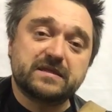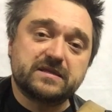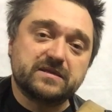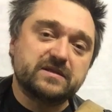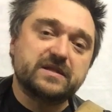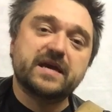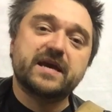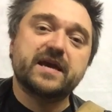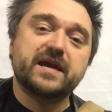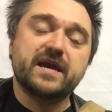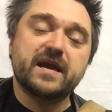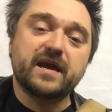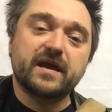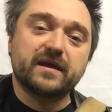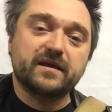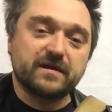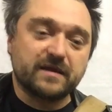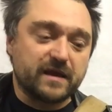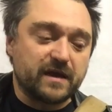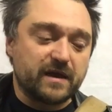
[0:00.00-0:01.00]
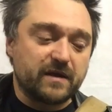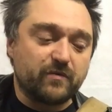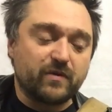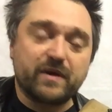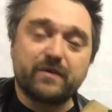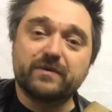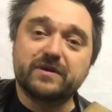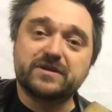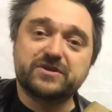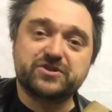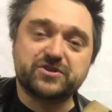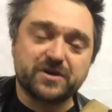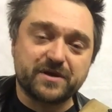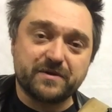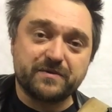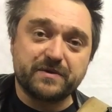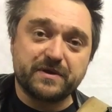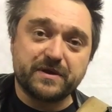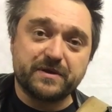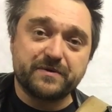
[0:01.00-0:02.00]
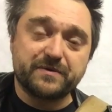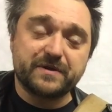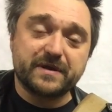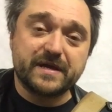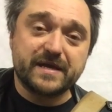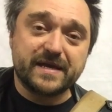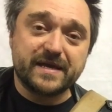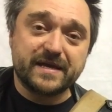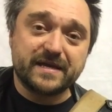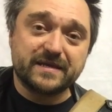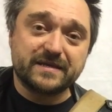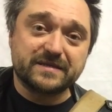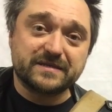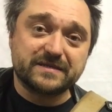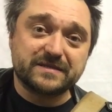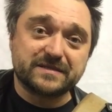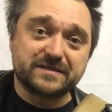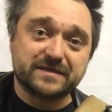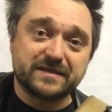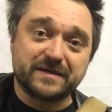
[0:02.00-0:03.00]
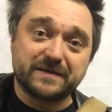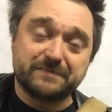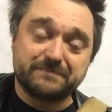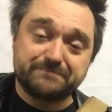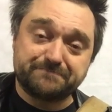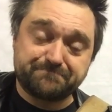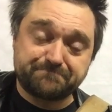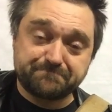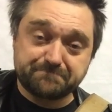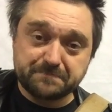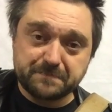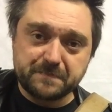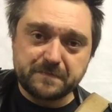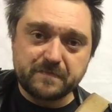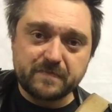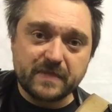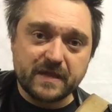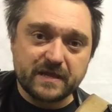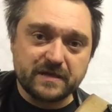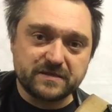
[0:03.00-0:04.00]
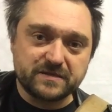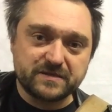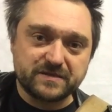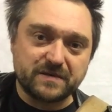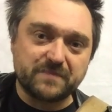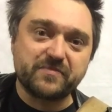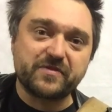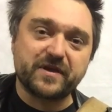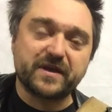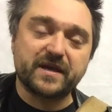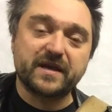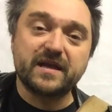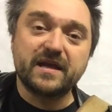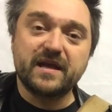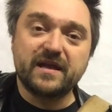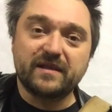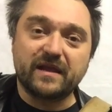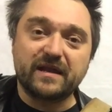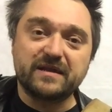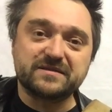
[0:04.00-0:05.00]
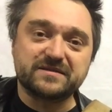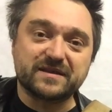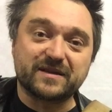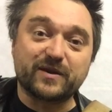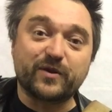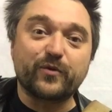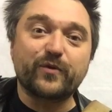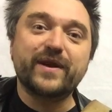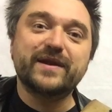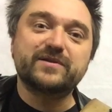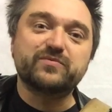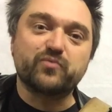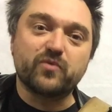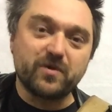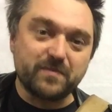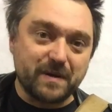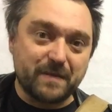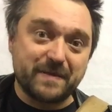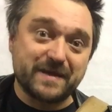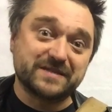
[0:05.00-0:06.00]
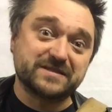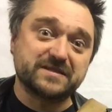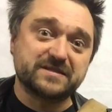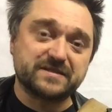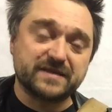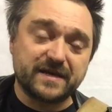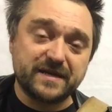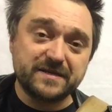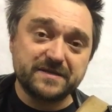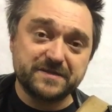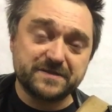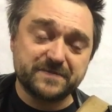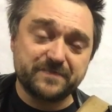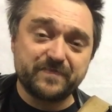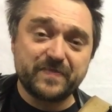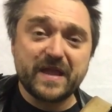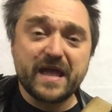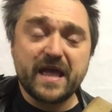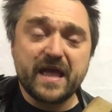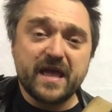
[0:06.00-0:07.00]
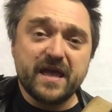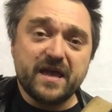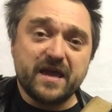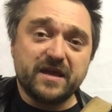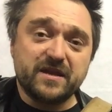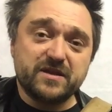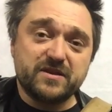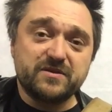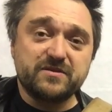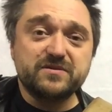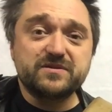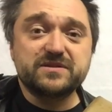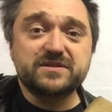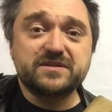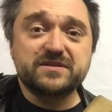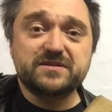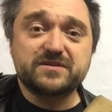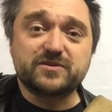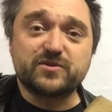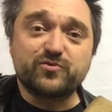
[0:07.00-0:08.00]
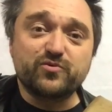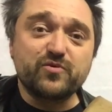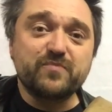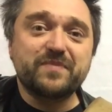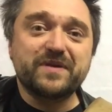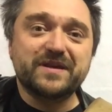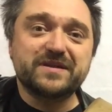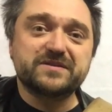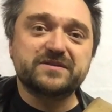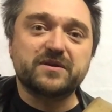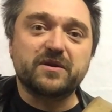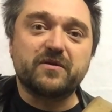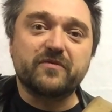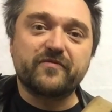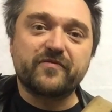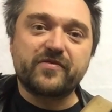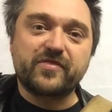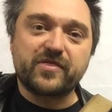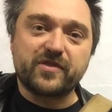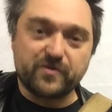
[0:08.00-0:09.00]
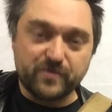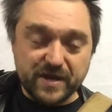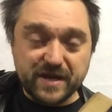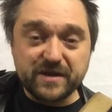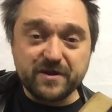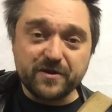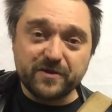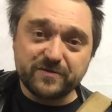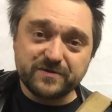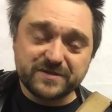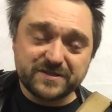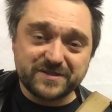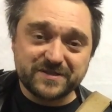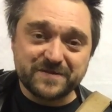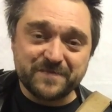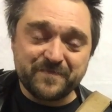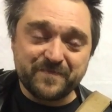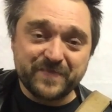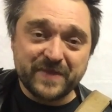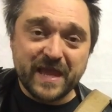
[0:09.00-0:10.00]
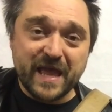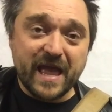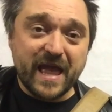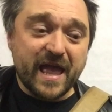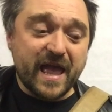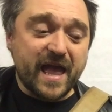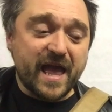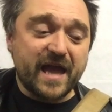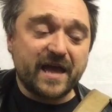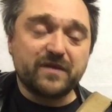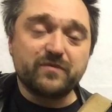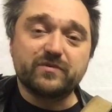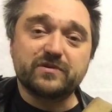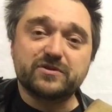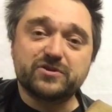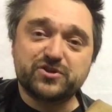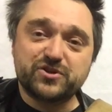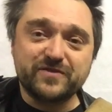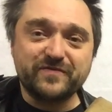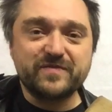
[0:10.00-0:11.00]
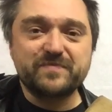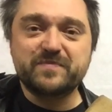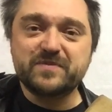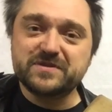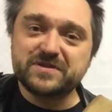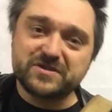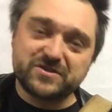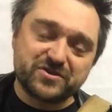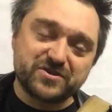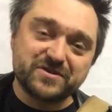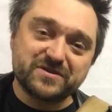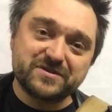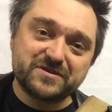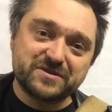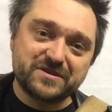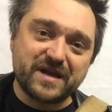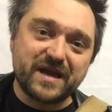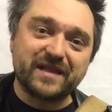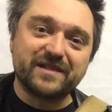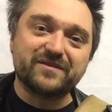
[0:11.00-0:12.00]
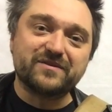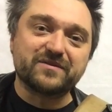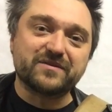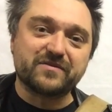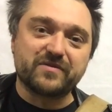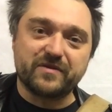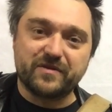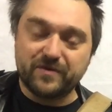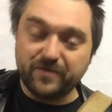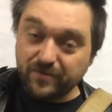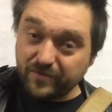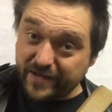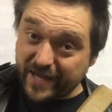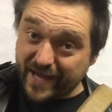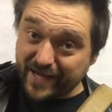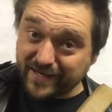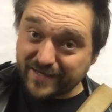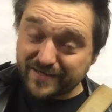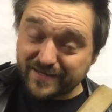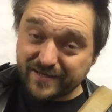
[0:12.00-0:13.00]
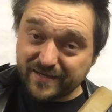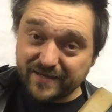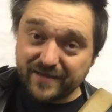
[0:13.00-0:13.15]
today, what I want to show you is something that is a great warm-up exercise. It uses groupings of 3 notes and will shift positions along the whole neck.